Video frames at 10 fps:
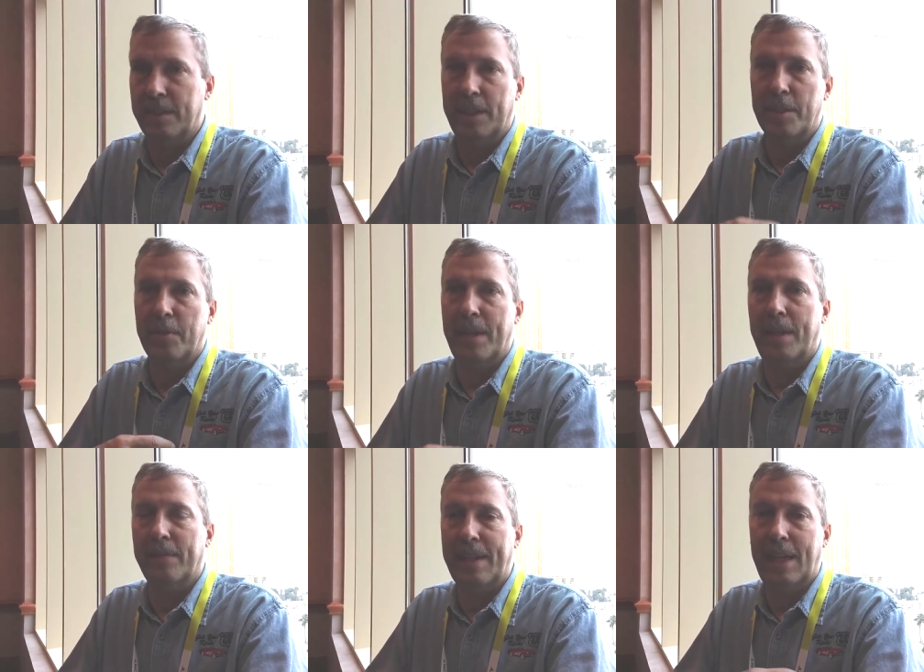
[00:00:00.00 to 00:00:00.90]
and then you
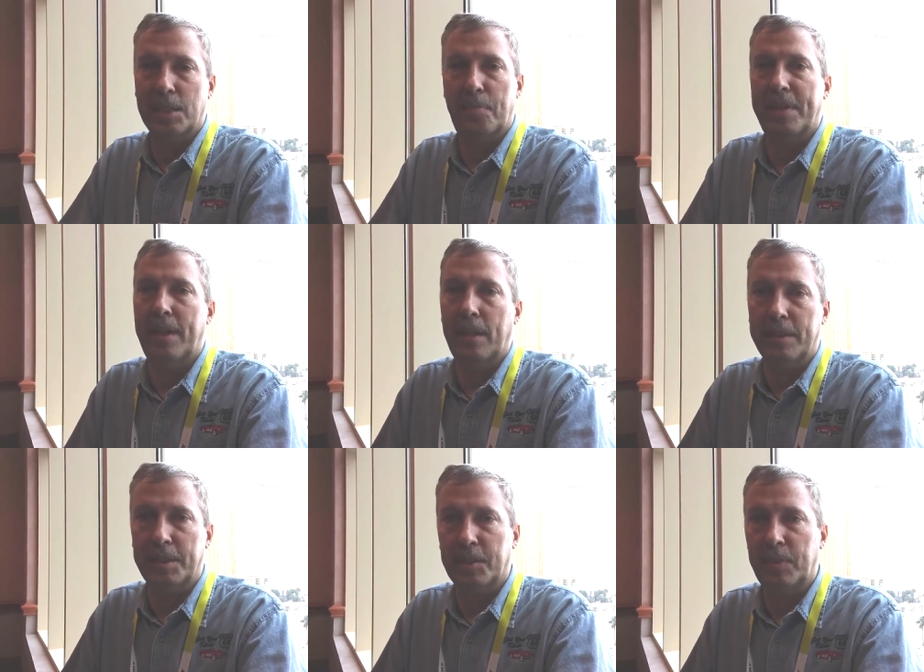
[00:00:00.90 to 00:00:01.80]
have the
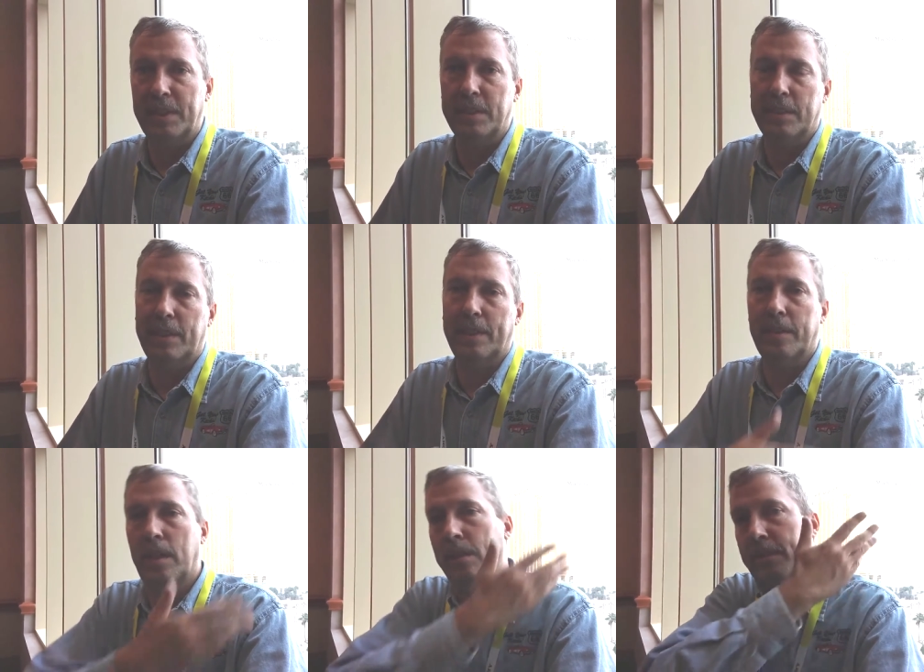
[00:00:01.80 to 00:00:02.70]
hospitality suites in,
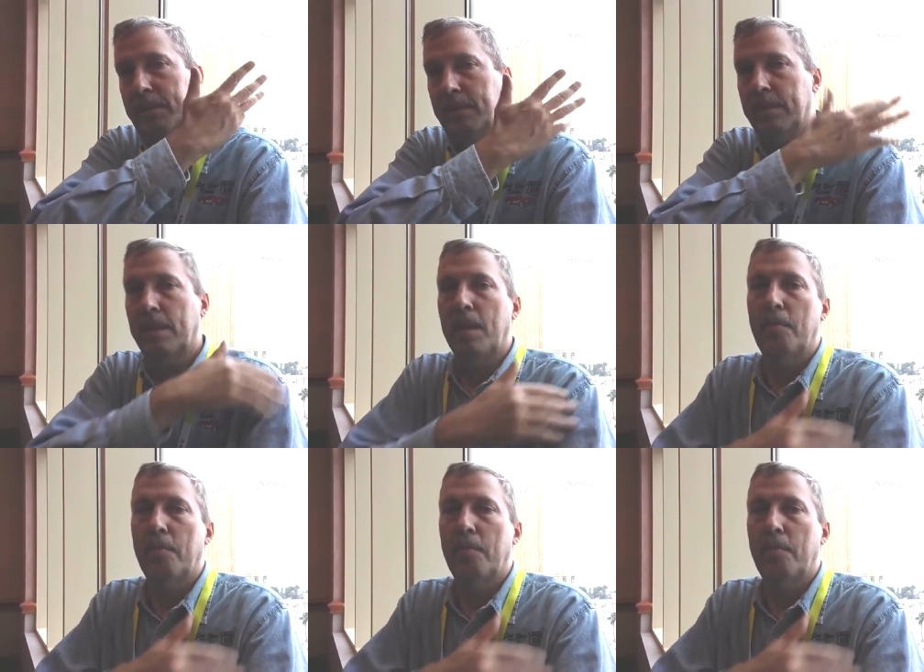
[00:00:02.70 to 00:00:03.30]
in all the